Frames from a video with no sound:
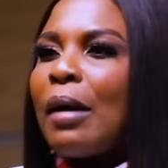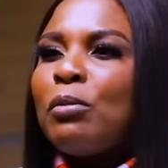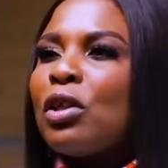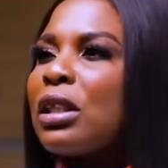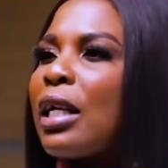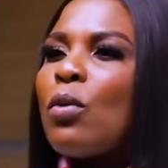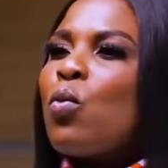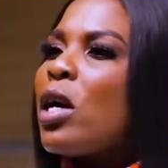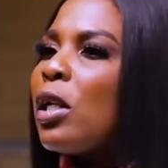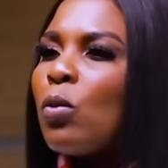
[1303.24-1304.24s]
I am just
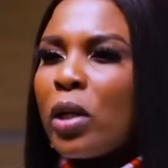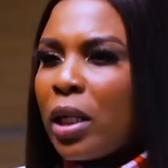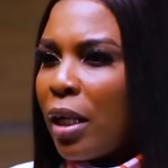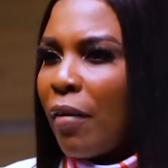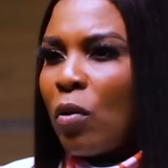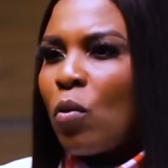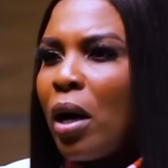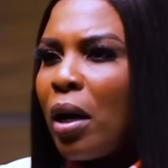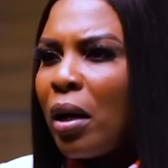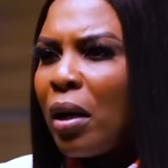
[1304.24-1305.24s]
like a whirlwind
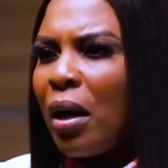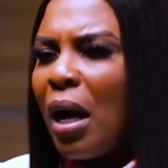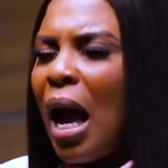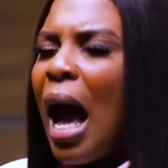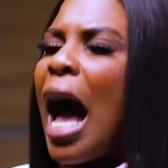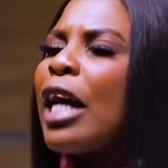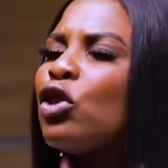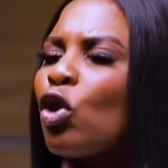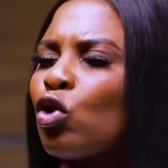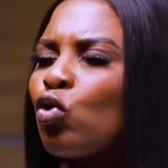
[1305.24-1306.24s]
everywhere.
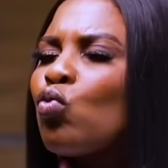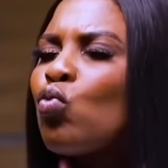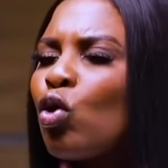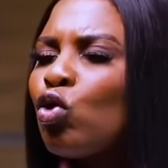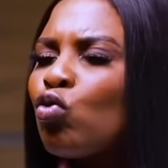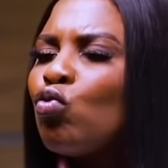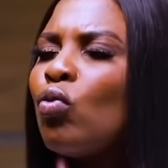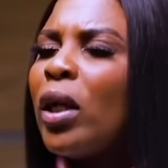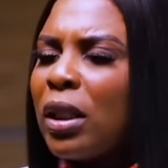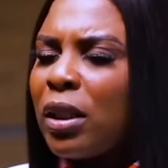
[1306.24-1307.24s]
I just want
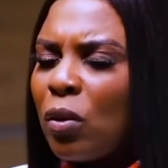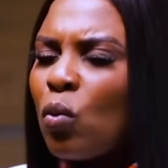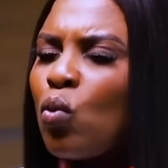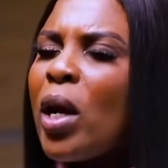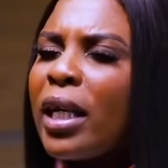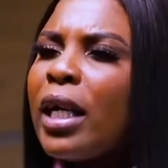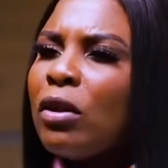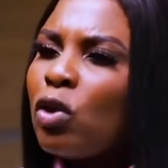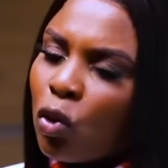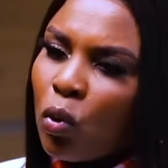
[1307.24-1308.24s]
to rest where
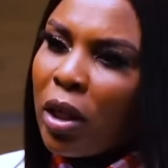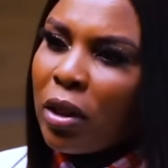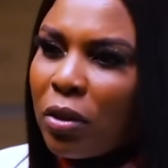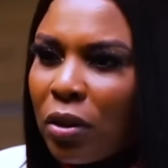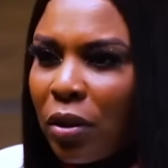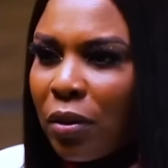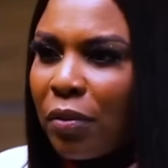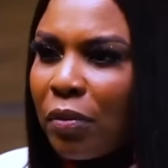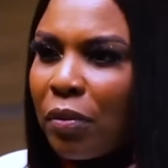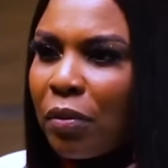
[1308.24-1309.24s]
there is solace.